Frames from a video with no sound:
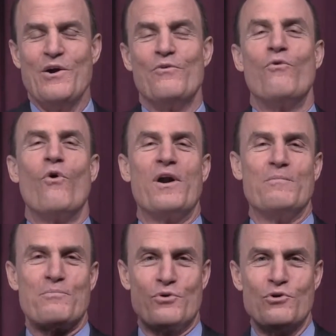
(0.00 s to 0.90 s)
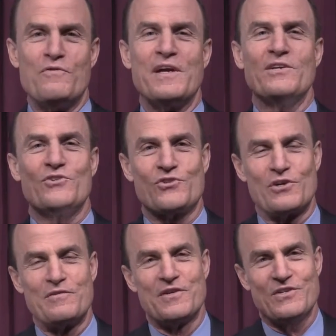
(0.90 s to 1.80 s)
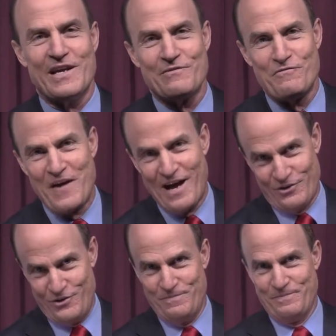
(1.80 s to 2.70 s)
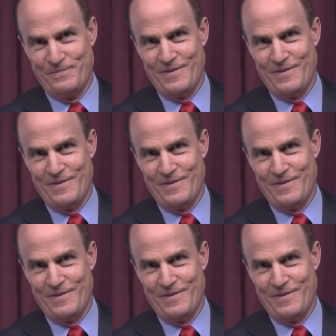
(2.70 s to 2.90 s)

for improving service and value.